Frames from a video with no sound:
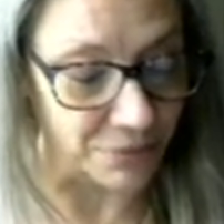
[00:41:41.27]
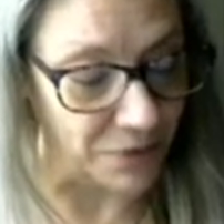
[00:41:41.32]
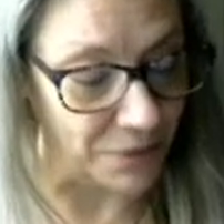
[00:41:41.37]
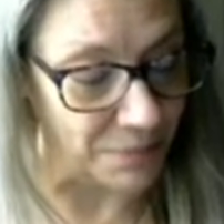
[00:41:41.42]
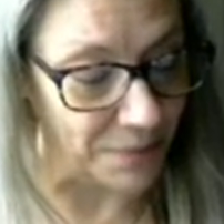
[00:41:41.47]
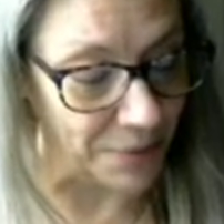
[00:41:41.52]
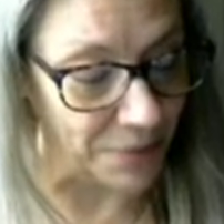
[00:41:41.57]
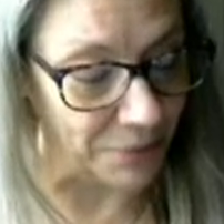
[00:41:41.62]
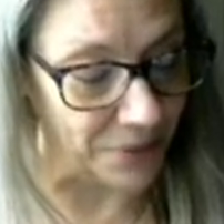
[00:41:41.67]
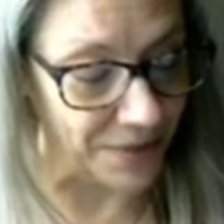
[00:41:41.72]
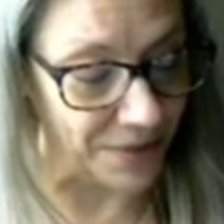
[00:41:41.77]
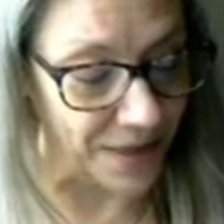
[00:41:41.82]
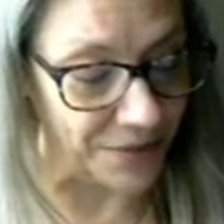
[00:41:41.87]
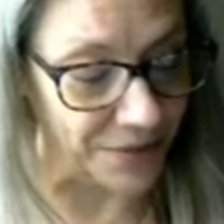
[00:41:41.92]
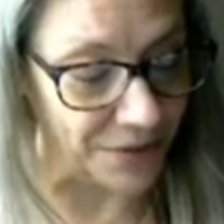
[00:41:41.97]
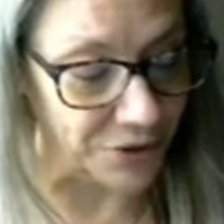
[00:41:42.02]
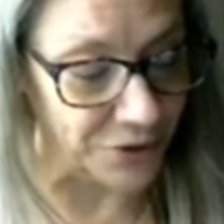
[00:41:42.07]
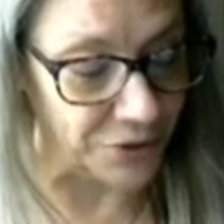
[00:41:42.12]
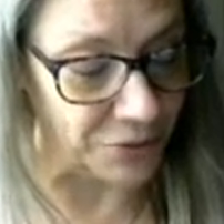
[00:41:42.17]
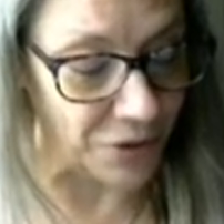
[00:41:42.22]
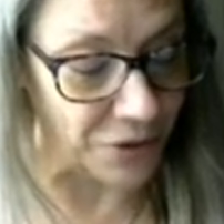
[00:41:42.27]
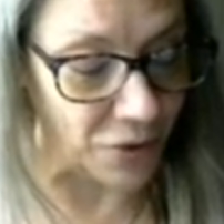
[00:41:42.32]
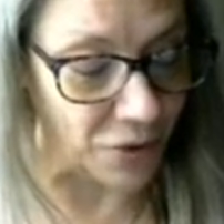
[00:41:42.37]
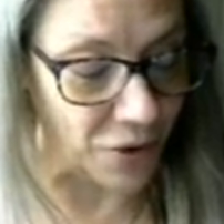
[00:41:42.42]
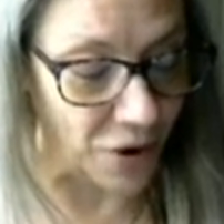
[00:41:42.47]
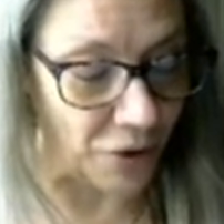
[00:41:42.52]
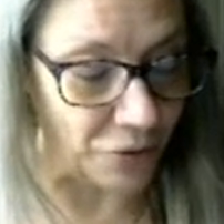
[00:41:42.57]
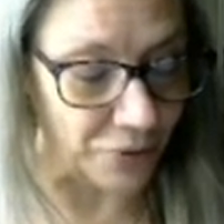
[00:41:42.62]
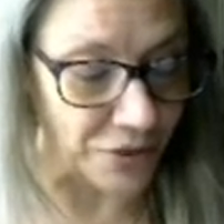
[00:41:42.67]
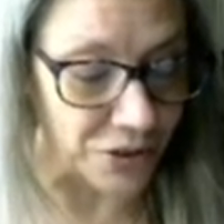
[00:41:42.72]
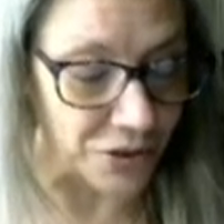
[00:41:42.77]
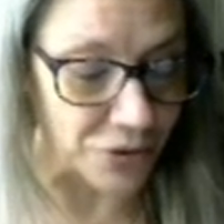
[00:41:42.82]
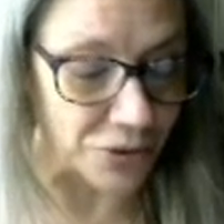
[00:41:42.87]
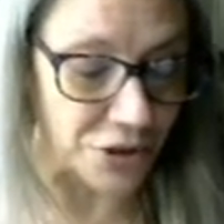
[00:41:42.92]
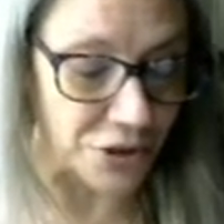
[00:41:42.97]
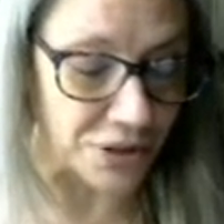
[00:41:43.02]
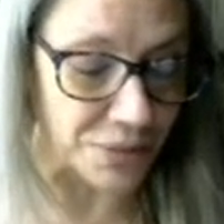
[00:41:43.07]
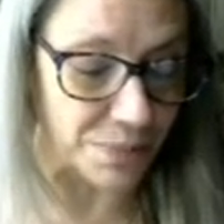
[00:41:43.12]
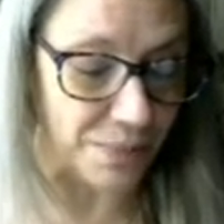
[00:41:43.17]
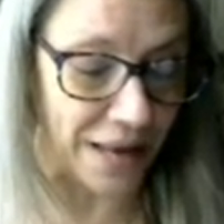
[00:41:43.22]
Remember that the Tarot always
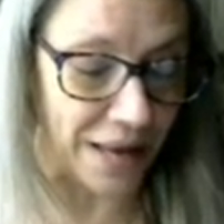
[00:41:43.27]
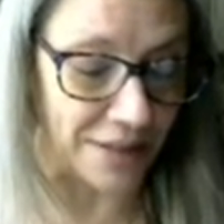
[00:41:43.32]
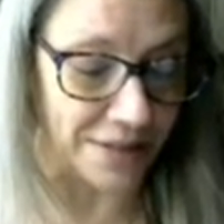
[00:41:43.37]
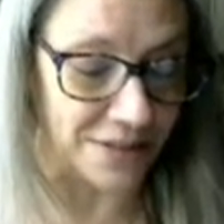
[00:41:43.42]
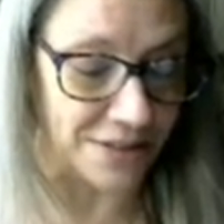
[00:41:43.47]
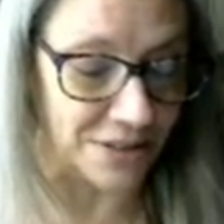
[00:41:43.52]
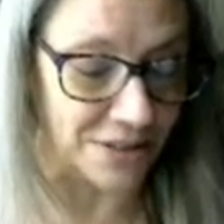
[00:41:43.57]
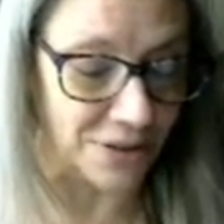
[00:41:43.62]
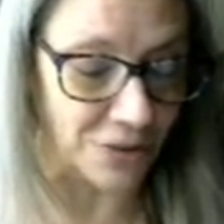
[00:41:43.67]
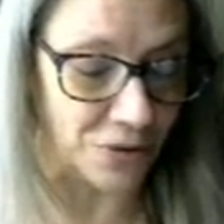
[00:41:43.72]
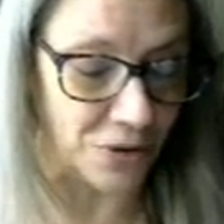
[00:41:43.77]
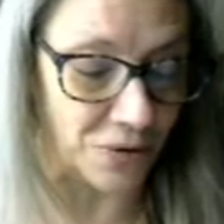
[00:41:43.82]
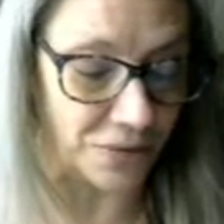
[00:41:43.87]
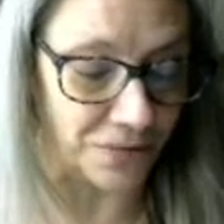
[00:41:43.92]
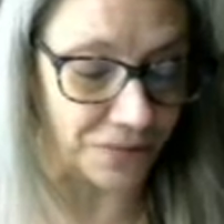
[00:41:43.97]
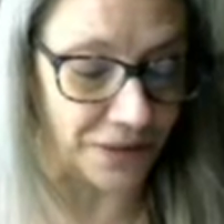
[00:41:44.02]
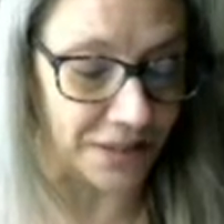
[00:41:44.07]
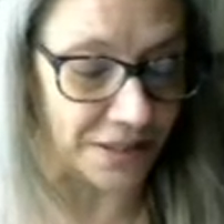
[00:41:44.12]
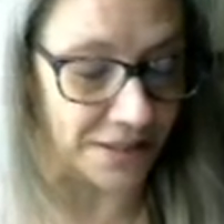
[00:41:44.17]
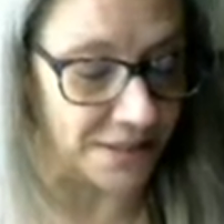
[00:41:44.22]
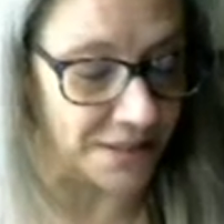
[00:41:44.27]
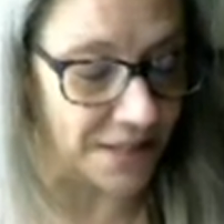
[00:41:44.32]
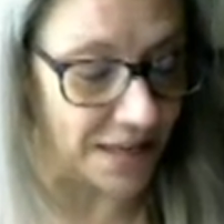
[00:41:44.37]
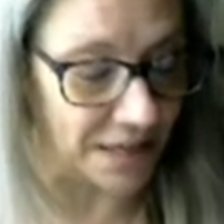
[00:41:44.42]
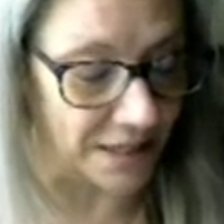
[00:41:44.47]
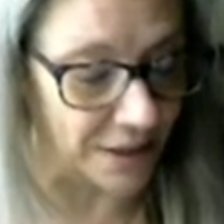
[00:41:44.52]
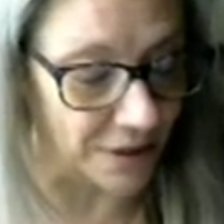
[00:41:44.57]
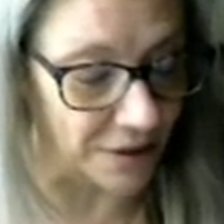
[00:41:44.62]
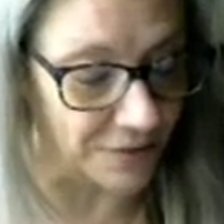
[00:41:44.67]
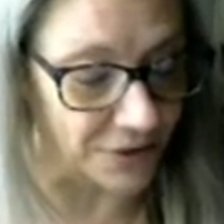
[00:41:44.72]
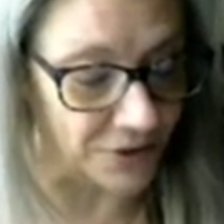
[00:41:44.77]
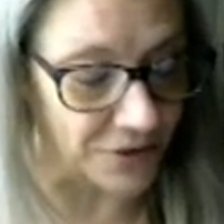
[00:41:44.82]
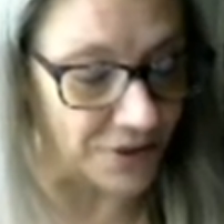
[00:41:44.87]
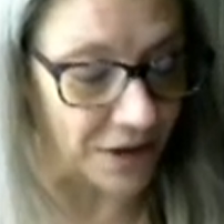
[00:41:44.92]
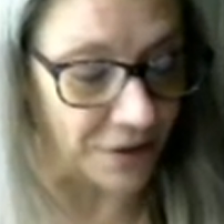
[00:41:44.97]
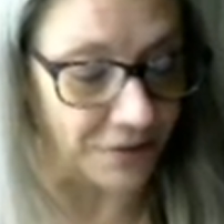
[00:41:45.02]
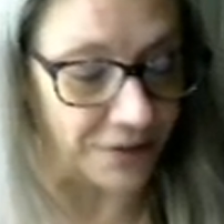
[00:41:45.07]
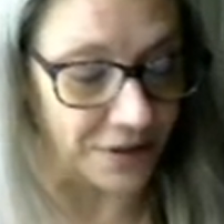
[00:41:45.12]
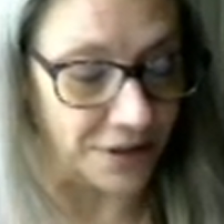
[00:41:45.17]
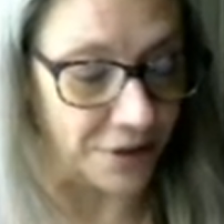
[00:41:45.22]
urges balance, so don't forget to take care of
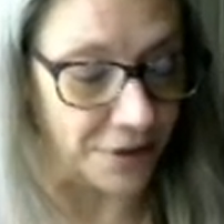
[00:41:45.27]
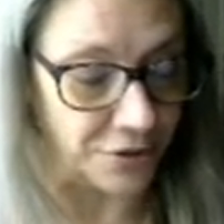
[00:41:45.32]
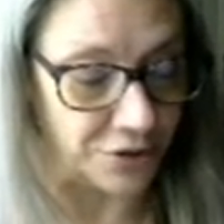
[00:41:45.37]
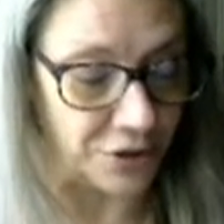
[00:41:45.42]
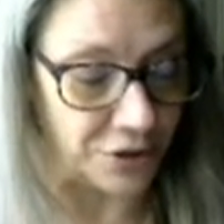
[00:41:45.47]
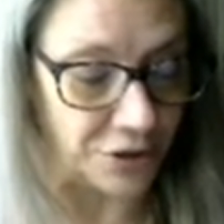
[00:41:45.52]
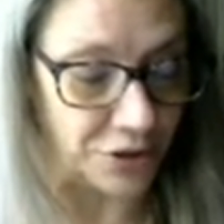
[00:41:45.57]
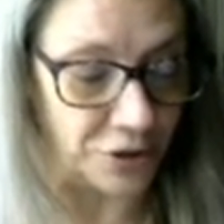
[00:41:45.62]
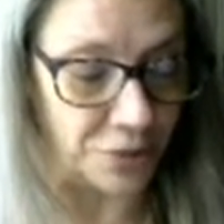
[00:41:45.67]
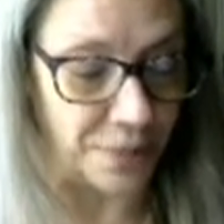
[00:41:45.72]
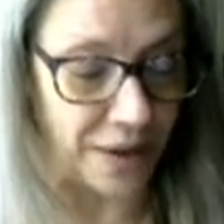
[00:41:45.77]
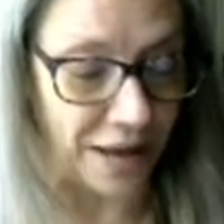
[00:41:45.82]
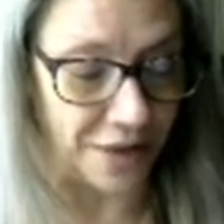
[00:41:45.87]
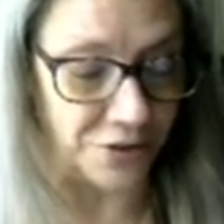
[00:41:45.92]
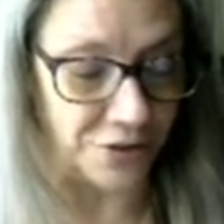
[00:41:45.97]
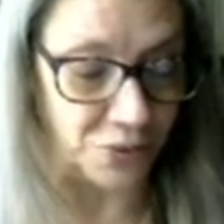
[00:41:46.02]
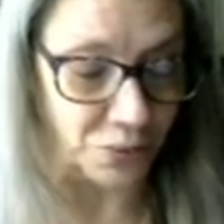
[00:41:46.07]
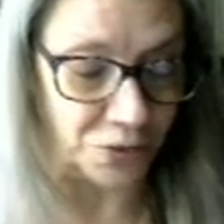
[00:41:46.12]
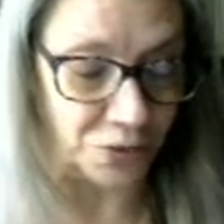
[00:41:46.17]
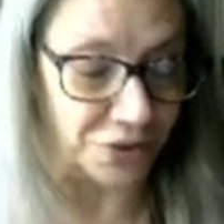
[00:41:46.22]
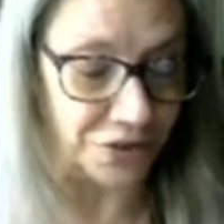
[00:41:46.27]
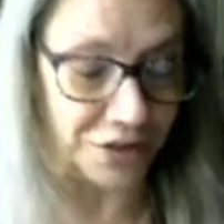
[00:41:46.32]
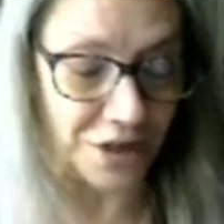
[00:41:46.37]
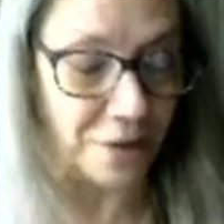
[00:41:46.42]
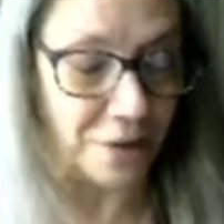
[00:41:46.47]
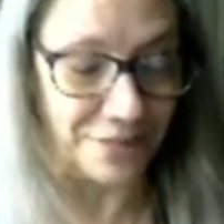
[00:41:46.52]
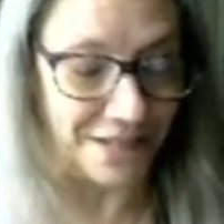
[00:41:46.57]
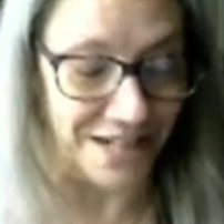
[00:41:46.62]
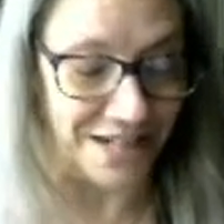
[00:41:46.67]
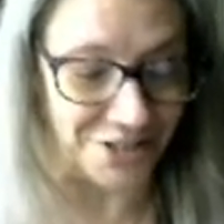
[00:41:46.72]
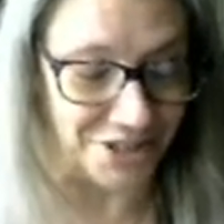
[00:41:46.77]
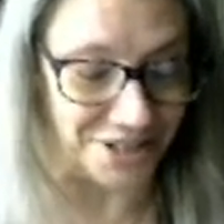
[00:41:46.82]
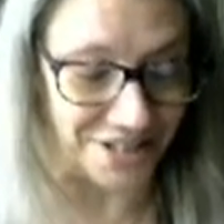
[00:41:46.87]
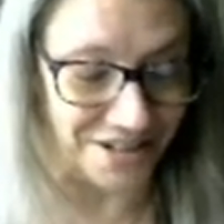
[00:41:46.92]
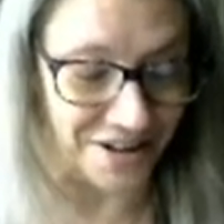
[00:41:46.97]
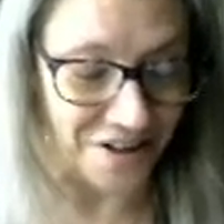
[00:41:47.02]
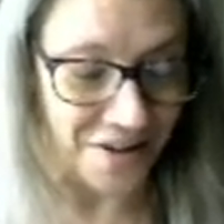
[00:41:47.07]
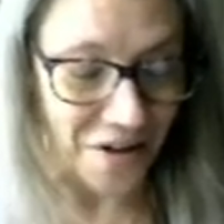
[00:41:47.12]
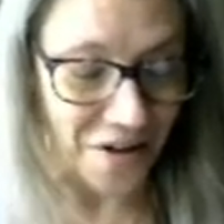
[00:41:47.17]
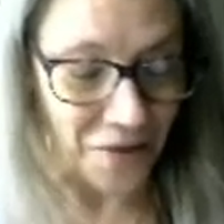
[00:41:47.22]
yourself and others on your path to world
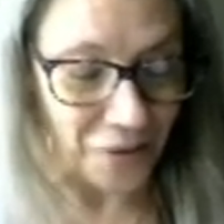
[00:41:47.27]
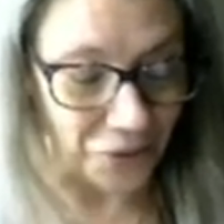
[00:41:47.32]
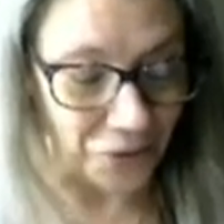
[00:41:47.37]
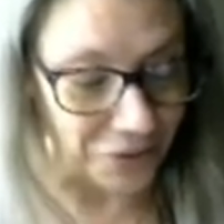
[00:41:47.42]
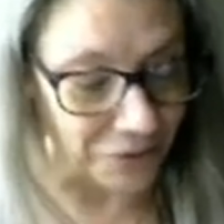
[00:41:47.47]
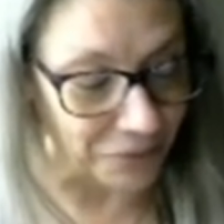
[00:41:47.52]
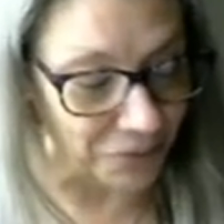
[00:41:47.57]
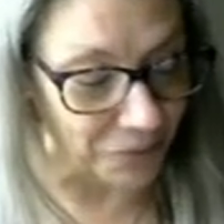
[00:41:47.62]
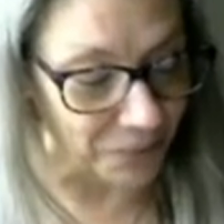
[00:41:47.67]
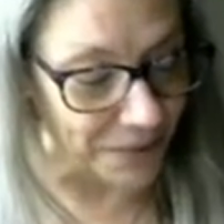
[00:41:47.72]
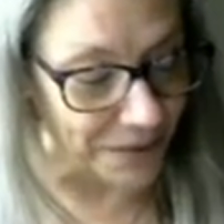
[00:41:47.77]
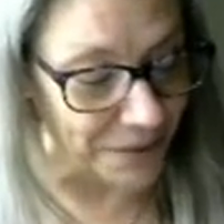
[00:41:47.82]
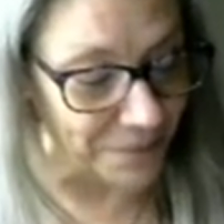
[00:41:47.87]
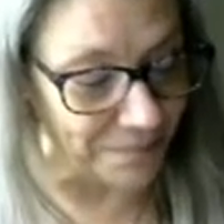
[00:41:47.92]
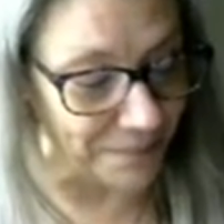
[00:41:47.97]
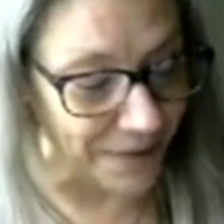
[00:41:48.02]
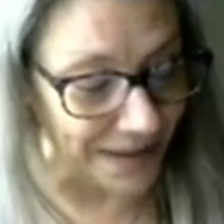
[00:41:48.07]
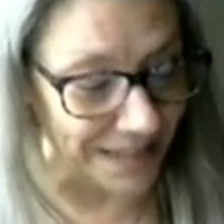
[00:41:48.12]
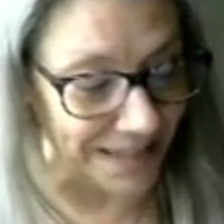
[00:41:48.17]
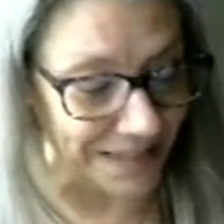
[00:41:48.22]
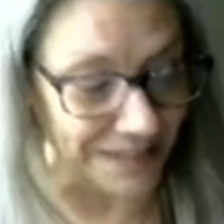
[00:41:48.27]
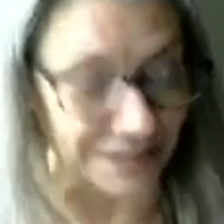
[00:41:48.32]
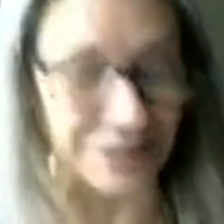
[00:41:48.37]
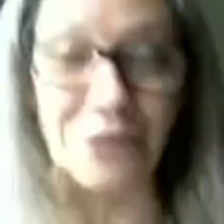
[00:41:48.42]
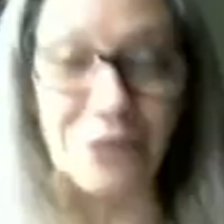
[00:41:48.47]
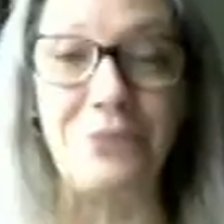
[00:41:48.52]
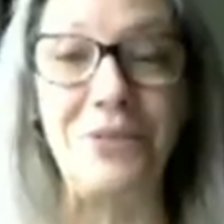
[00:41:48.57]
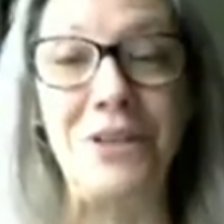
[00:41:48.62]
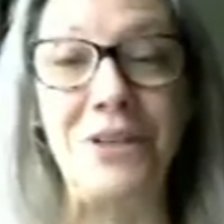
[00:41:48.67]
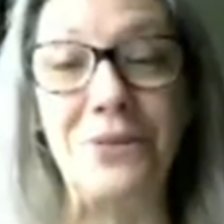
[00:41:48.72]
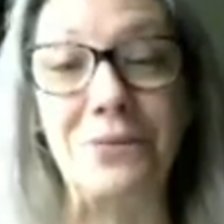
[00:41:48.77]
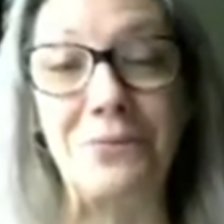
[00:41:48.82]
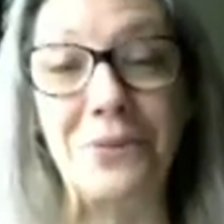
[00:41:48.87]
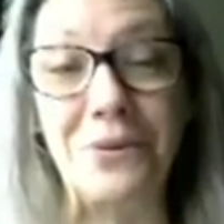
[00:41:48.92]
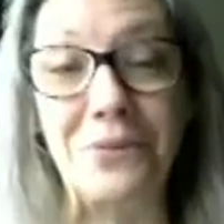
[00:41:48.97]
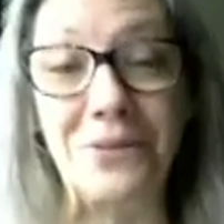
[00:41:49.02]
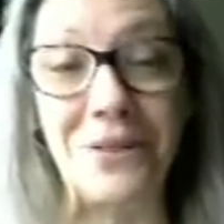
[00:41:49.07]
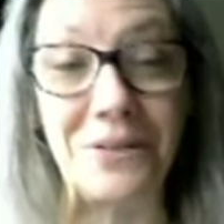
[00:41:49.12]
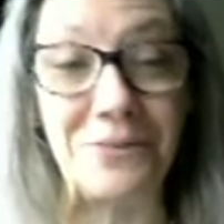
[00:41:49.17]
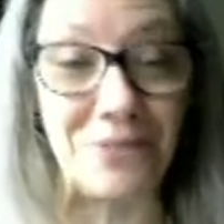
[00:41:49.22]
domination, or it will be a mighty lonely
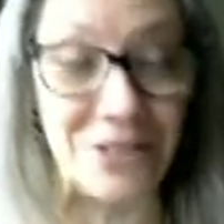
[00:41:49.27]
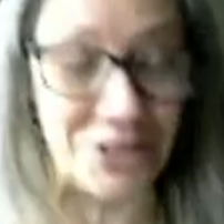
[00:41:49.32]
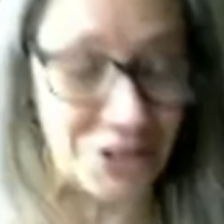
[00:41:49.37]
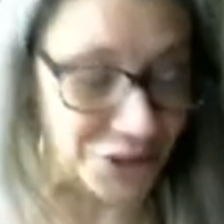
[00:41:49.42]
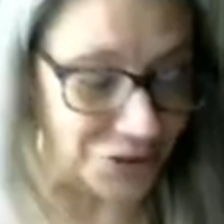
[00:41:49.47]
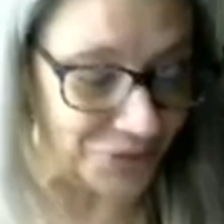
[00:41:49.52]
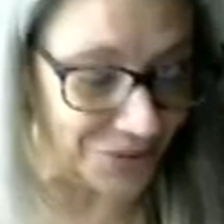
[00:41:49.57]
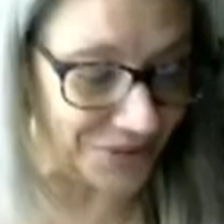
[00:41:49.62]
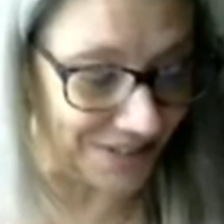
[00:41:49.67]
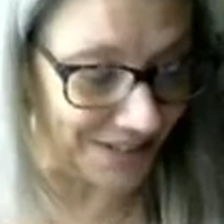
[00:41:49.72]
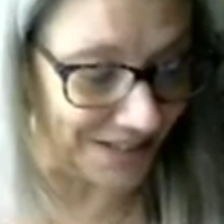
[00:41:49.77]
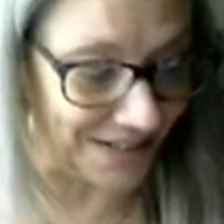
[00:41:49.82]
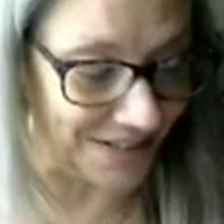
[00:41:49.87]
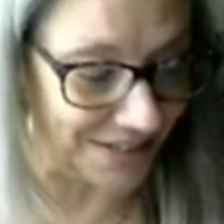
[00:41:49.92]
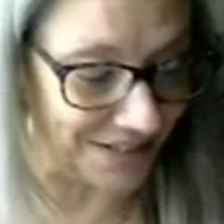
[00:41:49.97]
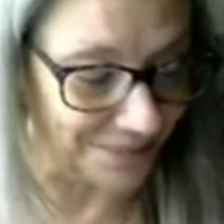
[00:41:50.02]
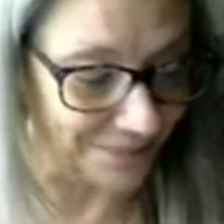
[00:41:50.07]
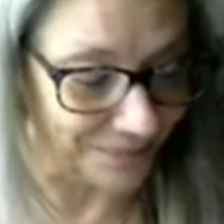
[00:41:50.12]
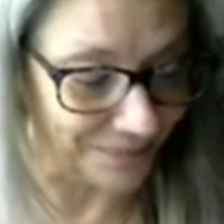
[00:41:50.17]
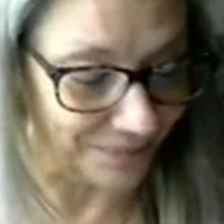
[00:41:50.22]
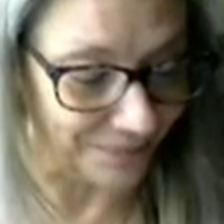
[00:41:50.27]
throne on which you sit.